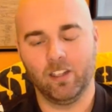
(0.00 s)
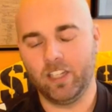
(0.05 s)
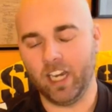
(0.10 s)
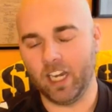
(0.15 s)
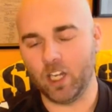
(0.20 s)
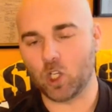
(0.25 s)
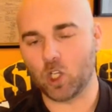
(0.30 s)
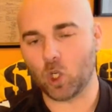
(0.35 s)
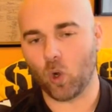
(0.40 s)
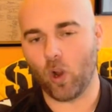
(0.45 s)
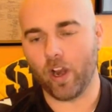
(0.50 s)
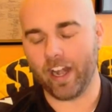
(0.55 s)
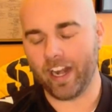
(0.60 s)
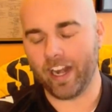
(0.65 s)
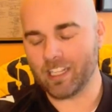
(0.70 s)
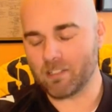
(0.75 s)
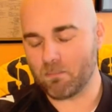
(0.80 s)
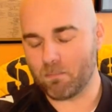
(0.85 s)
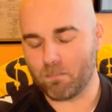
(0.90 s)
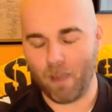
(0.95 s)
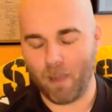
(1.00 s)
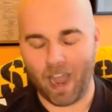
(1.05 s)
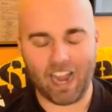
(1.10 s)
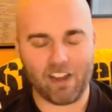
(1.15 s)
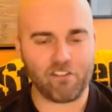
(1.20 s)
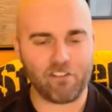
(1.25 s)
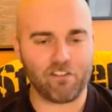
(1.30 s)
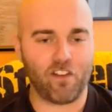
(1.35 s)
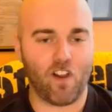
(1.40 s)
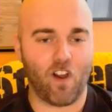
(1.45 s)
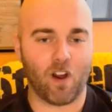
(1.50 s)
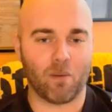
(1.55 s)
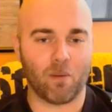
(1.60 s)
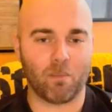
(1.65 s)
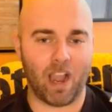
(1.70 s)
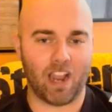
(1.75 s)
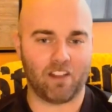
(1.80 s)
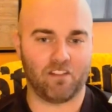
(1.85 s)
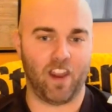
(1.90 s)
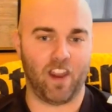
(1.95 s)
Detroit is by far
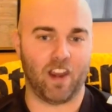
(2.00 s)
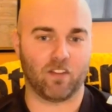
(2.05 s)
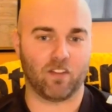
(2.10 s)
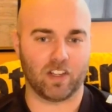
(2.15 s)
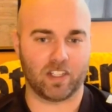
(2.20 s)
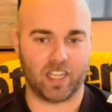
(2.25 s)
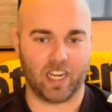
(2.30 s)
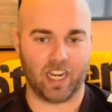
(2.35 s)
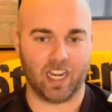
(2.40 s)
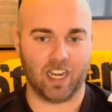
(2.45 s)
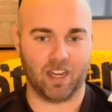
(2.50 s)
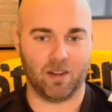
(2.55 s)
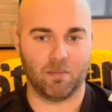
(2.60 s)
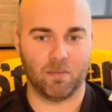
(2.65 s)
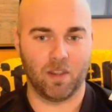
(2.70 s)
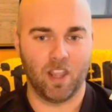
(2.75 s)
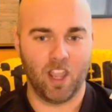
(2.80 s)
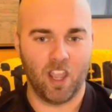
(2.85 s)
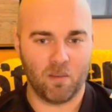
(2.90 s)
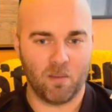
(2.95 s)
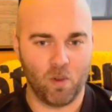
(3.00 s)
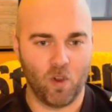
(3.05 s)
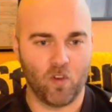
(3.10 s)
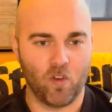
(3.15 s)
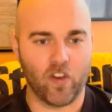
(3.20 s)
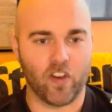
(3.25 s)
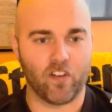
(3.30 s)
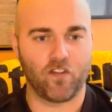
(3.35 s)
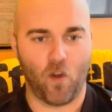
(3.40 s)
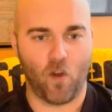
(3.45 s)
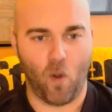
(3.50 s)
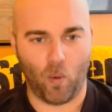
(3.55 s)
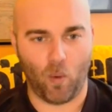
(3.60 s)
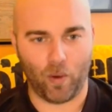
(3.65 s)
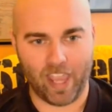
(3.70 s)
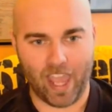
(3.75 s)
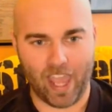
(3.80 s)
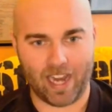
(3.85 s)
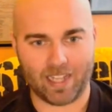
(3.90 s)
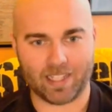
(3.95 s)
my favorite team moving
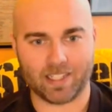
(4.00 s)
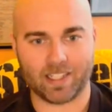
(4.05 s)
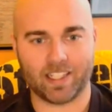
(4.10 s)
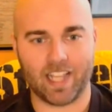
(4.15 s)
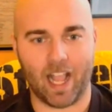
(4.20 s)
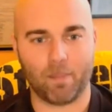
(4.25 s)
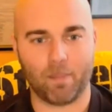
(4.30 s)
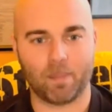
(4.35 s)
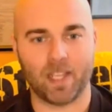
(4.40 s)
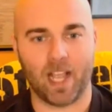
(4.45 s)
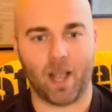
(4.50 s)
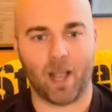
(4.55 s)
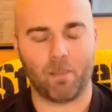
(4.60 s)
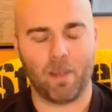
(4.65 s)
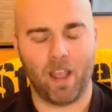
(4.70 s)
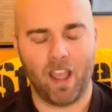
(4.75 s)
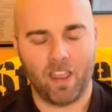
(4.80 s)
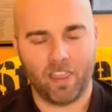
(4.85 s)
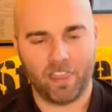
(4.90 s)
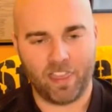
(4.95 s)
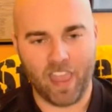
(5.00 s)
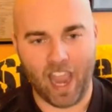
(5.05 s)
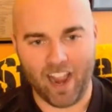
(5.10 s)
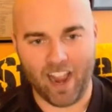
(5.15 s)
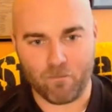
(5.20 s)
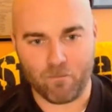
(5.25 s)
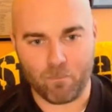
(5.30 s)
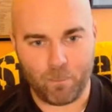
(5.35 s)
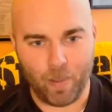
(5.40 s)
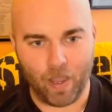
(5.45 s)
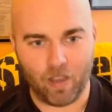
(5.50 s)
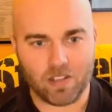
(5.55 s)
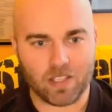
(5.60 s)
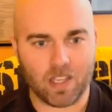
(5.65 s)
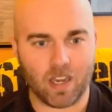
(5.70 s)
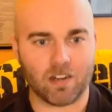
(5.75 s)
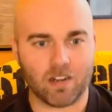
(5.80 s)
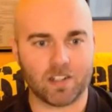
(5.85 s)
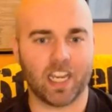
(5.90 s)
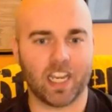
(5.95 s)
forward that has stepped up. They have built
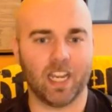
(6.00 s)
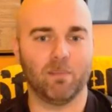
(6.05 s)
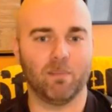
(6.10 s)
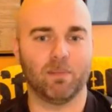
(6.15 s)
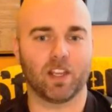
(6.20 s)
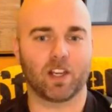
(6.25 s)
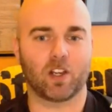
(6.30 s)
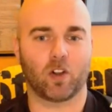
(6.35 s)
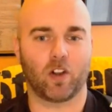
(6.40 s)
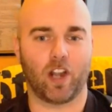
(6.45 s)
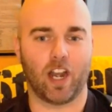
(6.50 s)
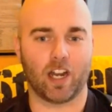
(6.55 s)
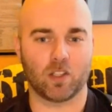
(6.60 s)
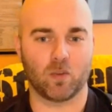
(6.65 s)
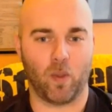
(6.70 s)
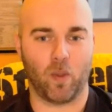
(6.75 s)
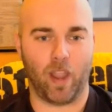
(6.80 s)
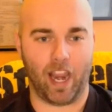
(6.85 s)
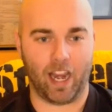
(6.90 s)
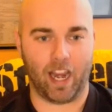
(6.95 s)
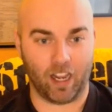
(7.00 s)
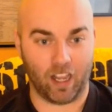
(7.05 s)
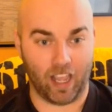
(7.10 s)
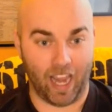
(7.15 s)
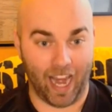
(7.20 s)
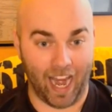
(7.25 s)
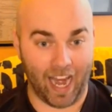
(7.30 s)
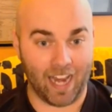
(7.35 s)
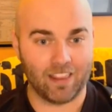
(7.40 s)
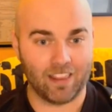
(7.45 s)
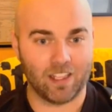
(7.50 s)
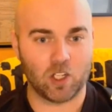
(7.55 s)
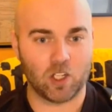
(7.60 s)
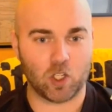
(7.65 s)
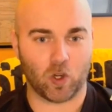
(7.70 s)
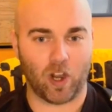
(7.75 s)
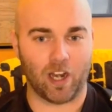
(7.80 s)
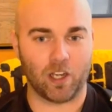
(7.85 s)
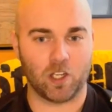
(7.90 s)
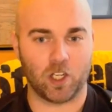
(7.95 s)
their team the correct way in the
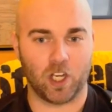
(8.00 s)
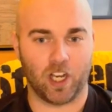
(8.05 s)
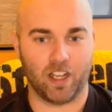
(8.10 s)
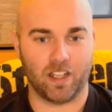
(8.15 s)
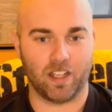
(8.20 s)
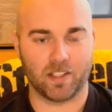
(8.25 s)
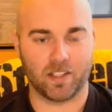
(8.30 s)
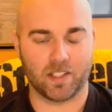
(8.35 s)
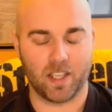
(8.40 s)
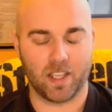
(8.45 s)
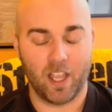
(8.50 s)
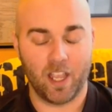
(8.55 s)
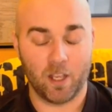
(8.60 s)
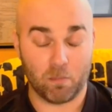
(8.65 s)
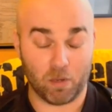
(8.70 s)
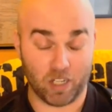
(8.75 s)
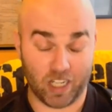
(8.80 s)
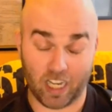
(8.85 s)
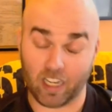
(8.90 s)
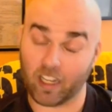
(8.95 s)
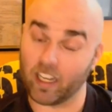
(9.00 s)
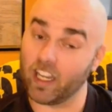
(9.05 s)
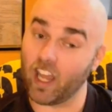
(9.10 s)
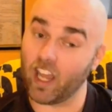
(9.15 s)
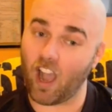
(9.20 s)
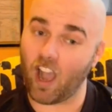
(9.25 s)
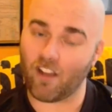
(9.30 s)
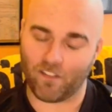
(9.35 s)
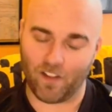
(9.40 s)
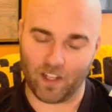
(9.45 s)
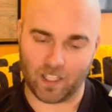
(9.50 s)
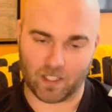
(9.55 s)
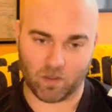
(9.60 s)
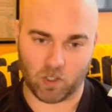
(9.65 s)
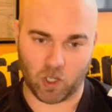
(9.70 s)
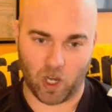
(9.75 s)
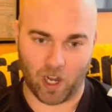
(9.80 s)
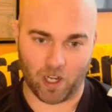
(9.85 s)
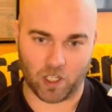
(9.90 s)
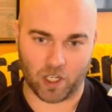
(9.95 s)
trenches, particularly the offensive
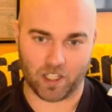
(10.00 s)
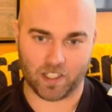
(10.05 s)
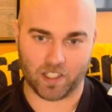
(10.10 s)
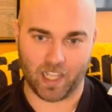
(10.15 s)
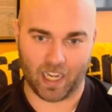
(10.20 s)
trenches.